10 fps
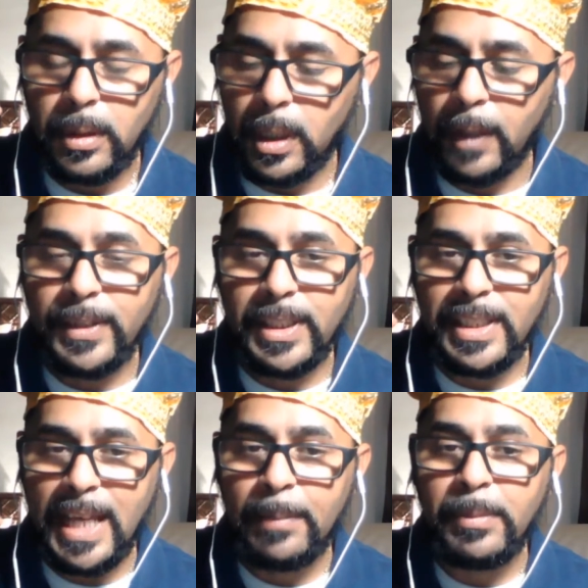of the
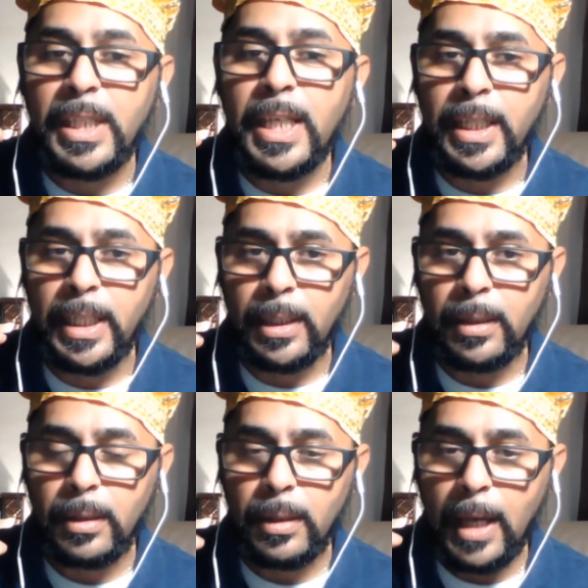same deity,
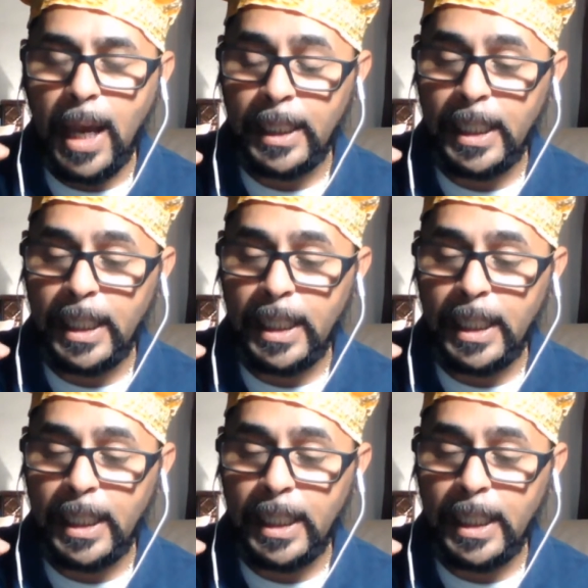and